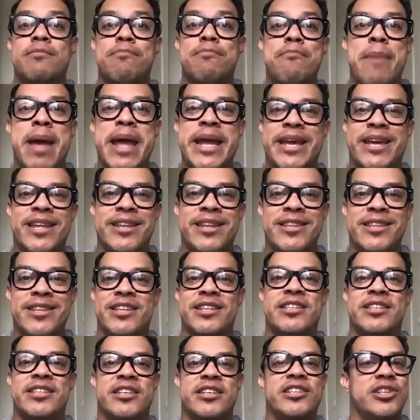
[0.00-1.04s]
making
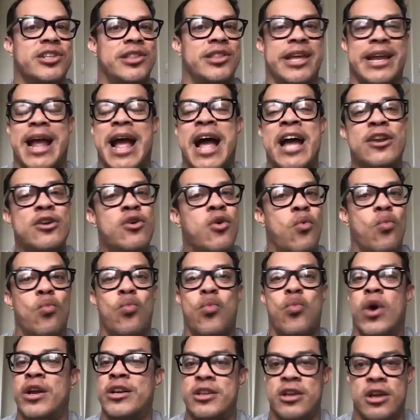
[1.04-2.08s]
the decision like I
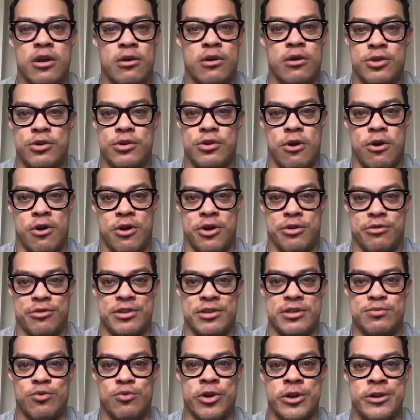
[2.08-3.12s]
don't want to go do cardio
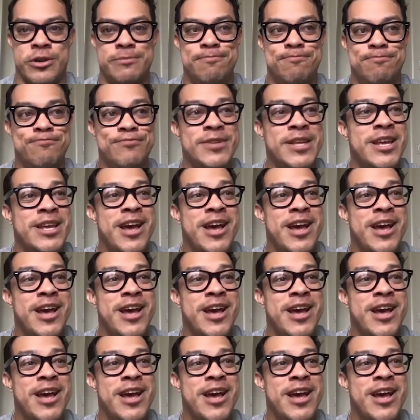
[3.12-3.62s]
this morning.